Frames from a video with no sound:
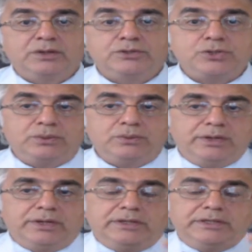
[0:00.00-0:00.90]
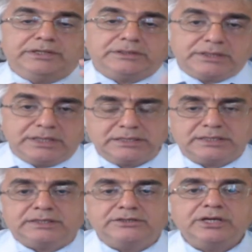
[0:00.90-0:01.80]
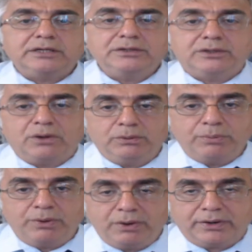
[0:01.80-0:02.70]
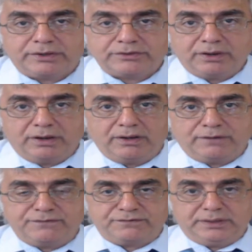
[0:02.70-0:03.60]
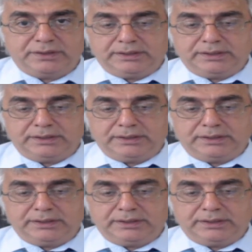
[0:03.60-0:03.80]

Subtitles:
So there is a technical part of